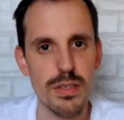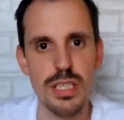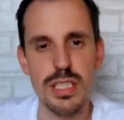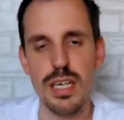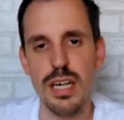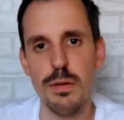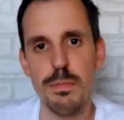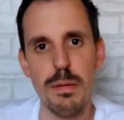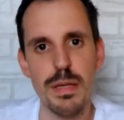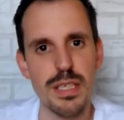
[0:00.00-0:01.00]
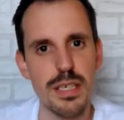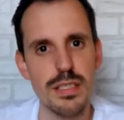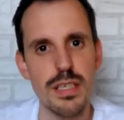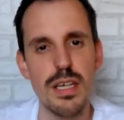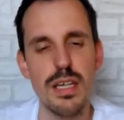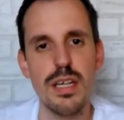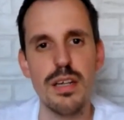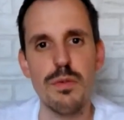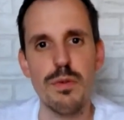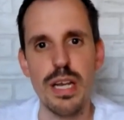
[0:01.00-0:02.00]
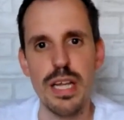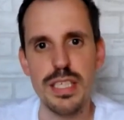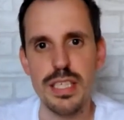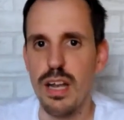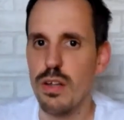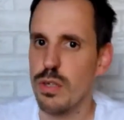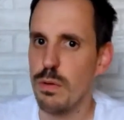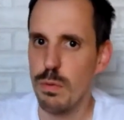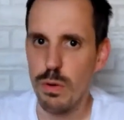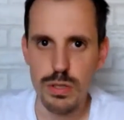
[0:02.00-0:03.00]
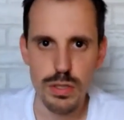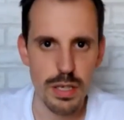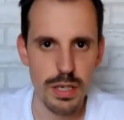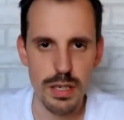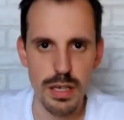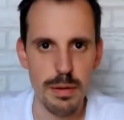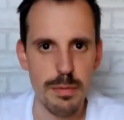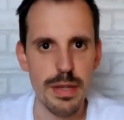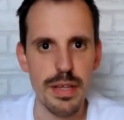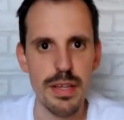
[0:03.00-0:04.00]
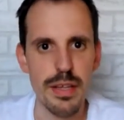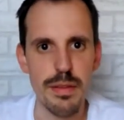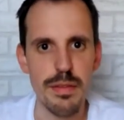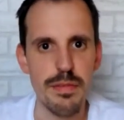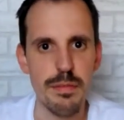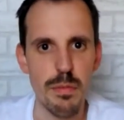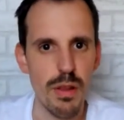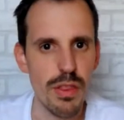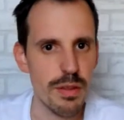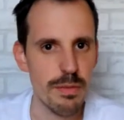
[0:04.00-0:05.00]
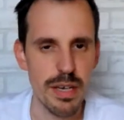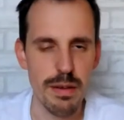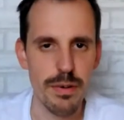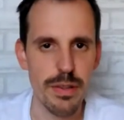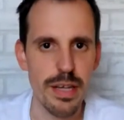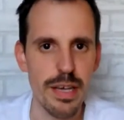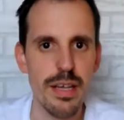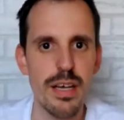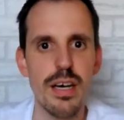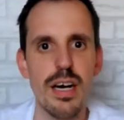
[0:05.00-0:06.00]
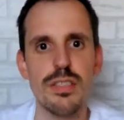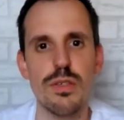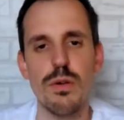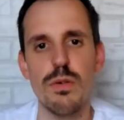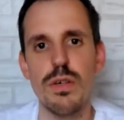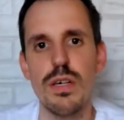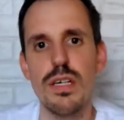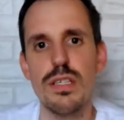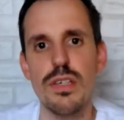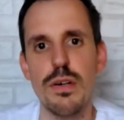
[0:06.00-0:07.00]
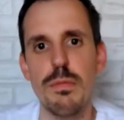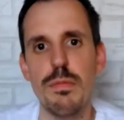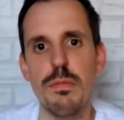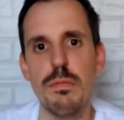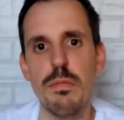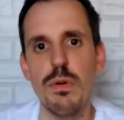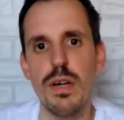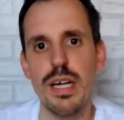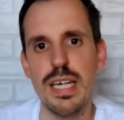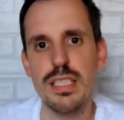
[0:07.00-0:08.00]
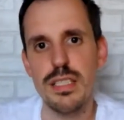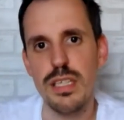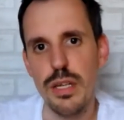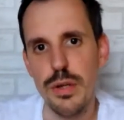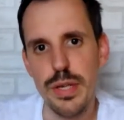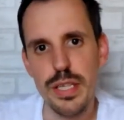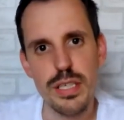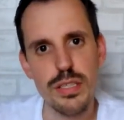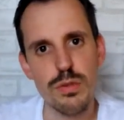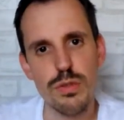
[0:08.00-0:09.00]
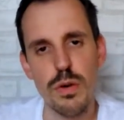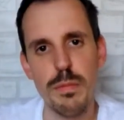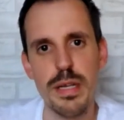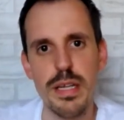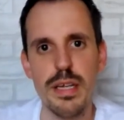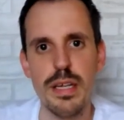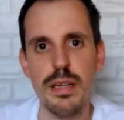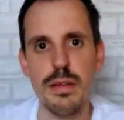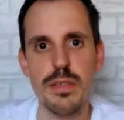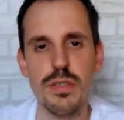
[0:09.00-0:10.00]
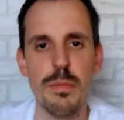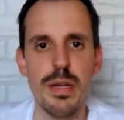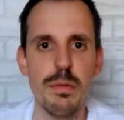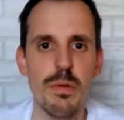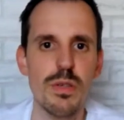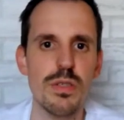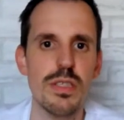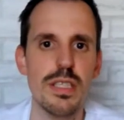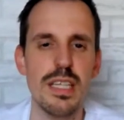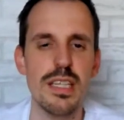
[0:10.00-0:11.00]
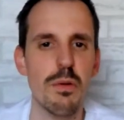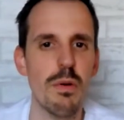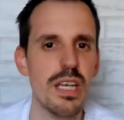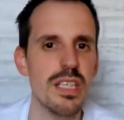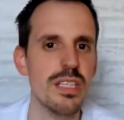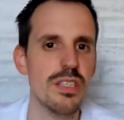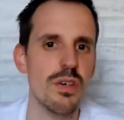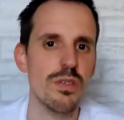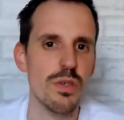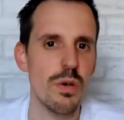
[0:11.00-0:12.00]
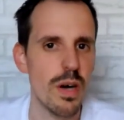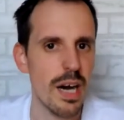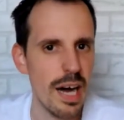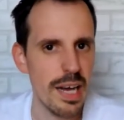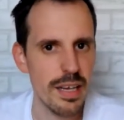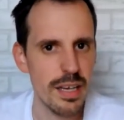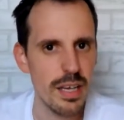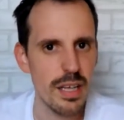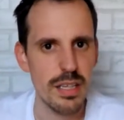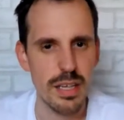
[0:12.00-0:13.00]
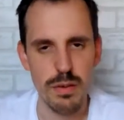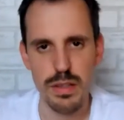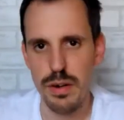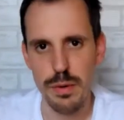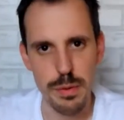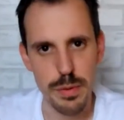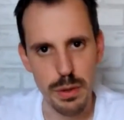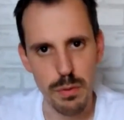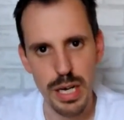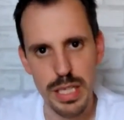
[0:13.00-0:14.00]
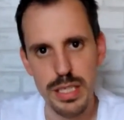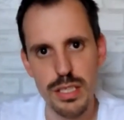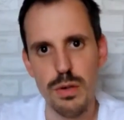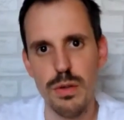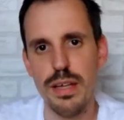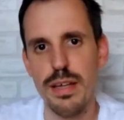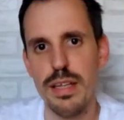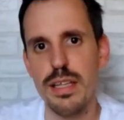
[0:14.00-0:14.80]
these kind of publishers release a lot of books every month, even every day. So your book gets diluted into so many books. Then the quality is not so high, the reviewing quality. So the